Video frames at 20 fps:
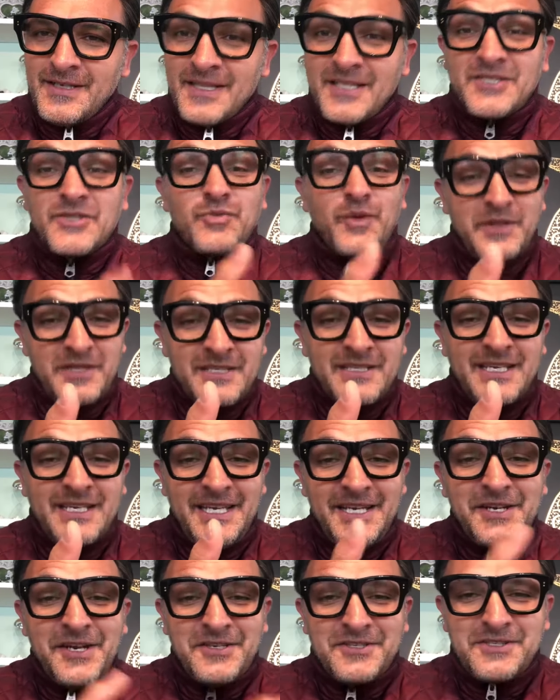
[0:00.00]
This is what this
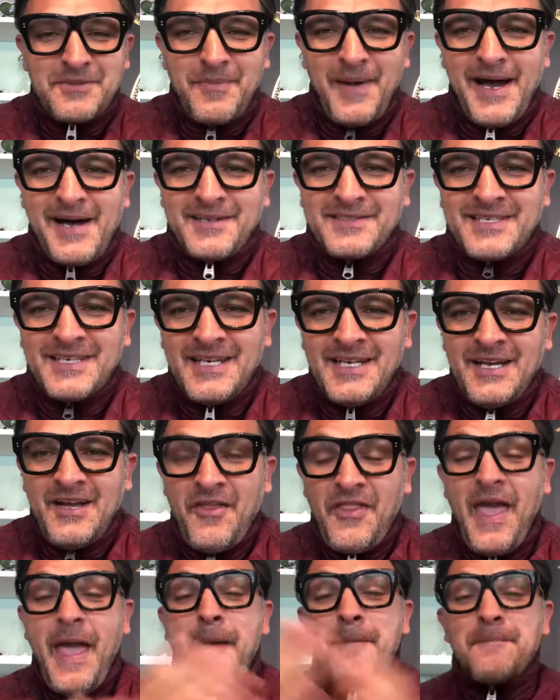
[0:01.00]
keynote's about,
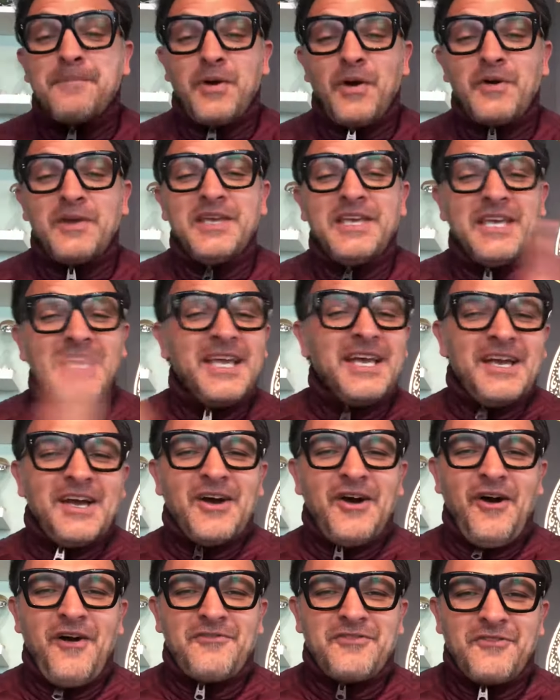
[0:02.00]
the employee
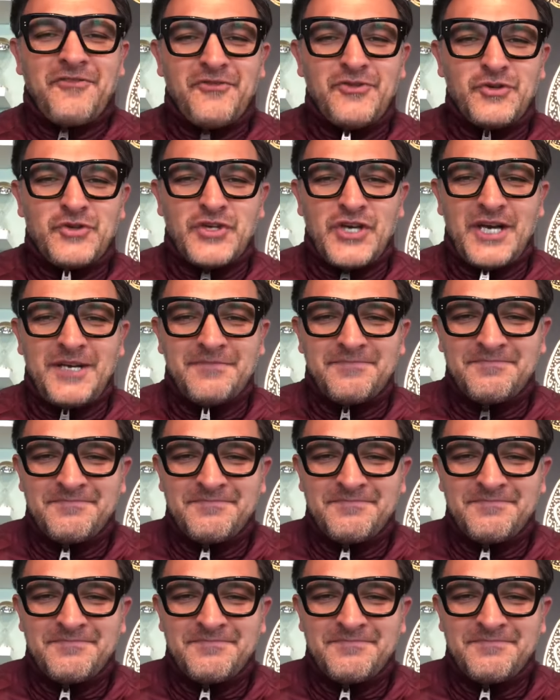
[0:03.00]
of the future.